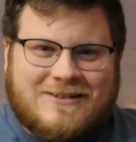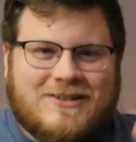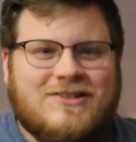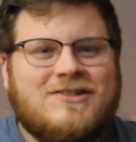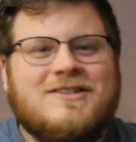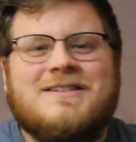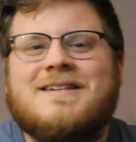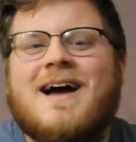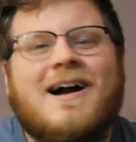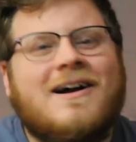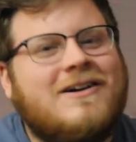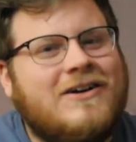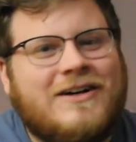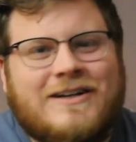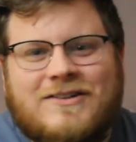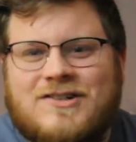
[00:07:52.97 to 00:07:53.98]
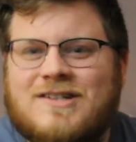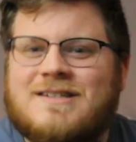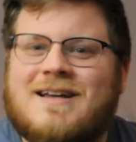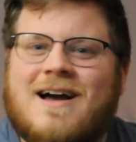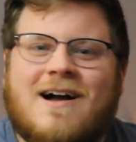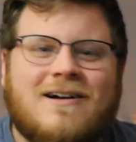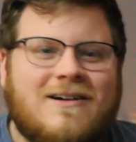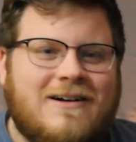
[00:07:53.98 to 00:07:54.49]
She's just not good.
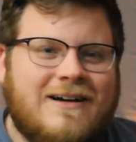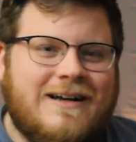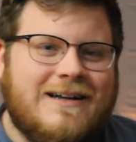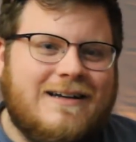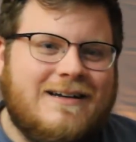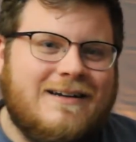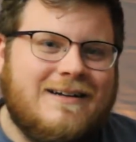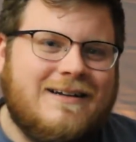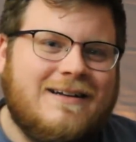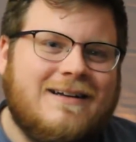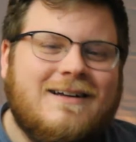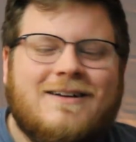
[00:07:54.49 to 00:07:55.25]
She's not good.